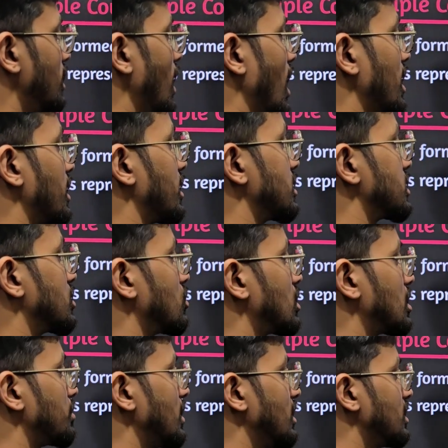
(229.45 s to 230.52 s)
And it is
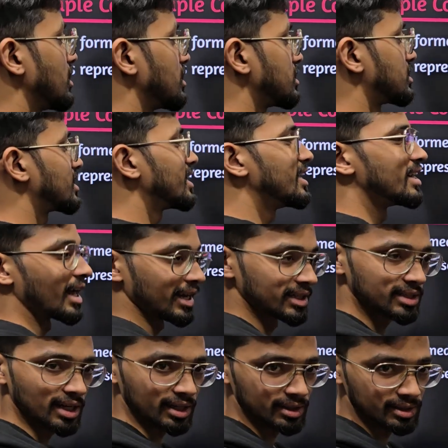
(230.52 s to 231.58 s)
denoted by 3 lines
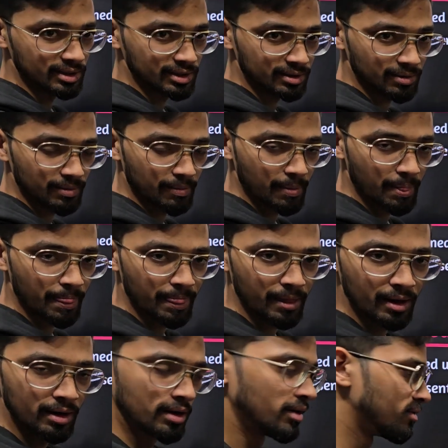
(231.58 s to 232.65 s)
like this.
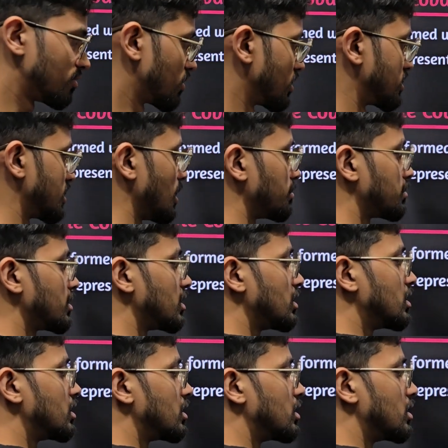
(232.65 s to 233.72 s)
For example,
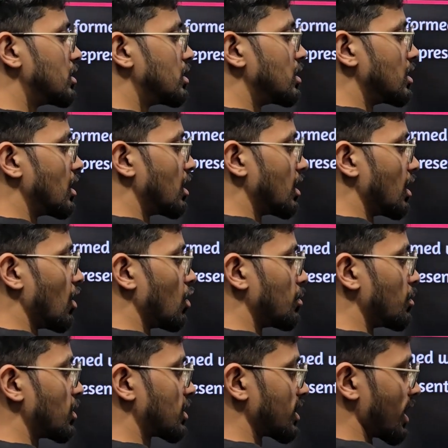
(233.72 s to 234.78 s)
how
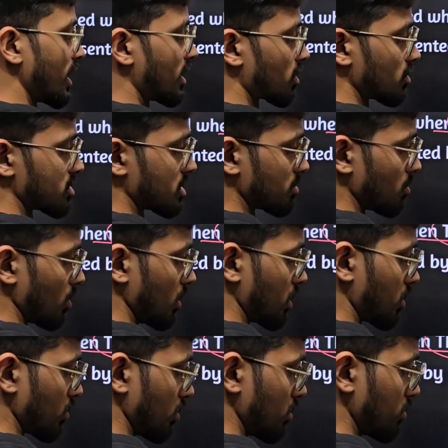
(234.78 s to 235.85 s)
about nitrogen
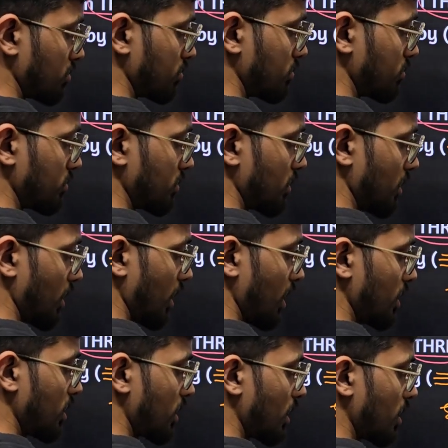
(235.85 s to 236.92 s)
molecule?
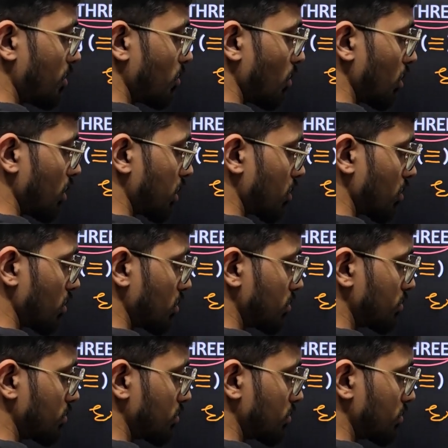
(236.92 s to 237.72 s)
N3 molecule.